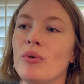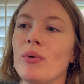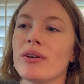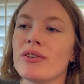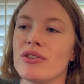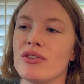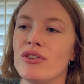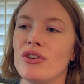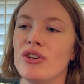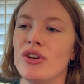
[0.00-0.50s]

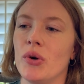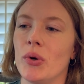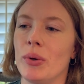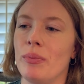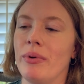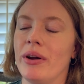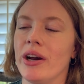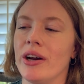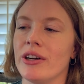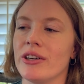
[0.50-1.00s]
wants to do in
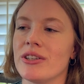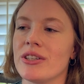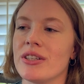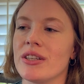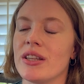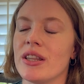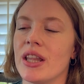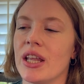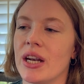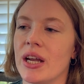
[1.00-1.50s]
Paris,
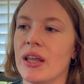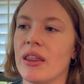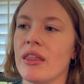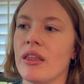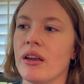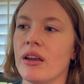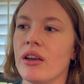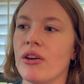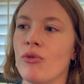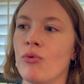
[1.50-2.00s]
then I
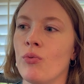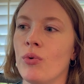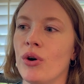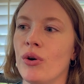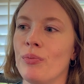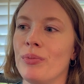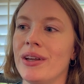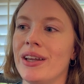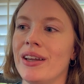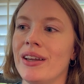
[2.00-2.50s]
think it will
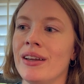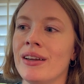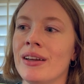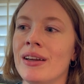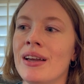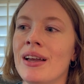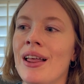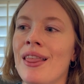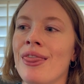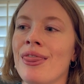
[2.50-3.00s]
be
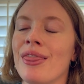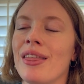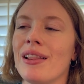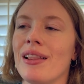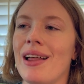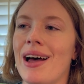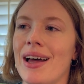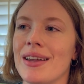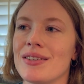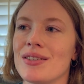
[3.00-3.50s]
the
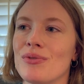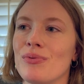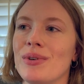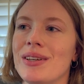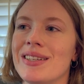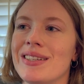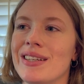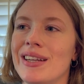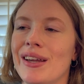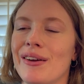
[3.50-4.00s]
last we
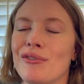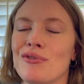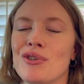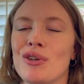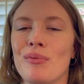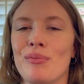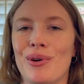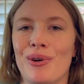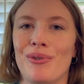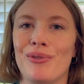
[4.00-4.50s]
see of
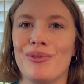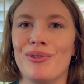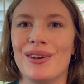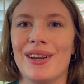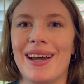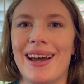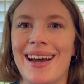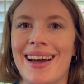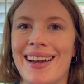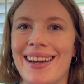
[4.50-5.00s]
Simone
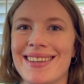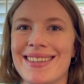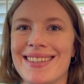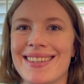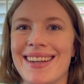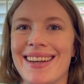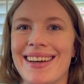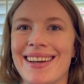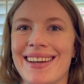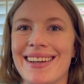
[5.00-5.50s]
as
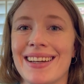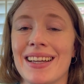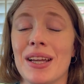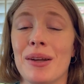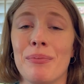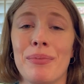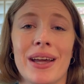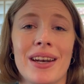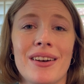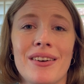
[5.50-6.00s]
a
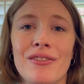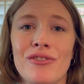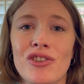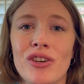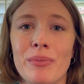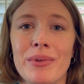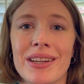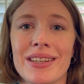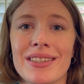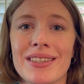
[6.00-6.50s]
competitive
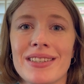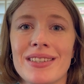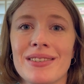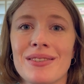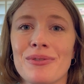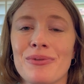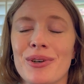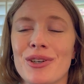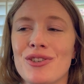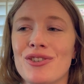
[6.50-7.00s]
gymnast,
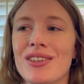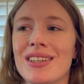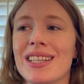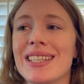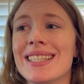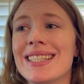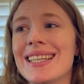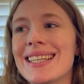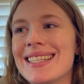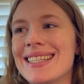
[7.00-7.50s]
which
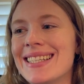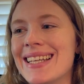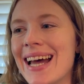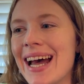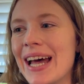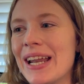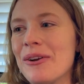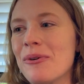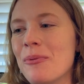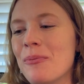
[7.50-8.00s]
is
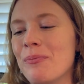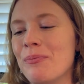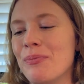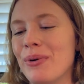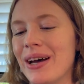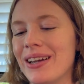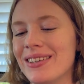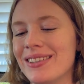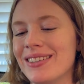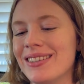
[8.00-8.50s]
sad,
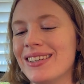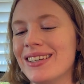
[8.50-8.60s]
but